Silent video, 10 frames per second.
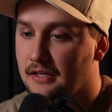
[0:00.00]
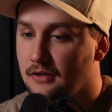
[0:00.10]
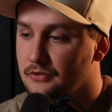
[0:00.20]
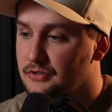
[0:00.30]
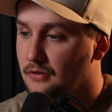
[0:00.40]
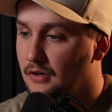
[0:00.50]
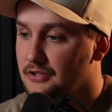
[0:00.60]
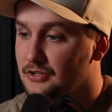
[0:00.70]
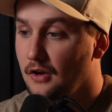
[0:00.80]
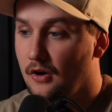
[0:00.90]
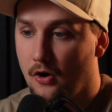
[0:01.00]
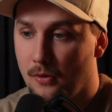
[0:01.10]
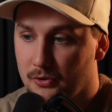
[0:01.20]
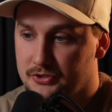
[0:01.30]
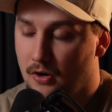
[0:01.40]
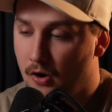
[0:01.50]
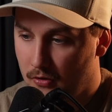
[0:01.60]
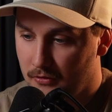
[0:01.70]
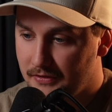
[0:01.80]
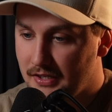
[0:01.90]
used across almost
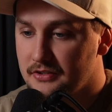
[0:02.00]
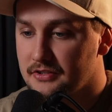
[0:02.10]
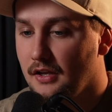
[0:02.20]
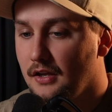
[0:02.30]
all of these.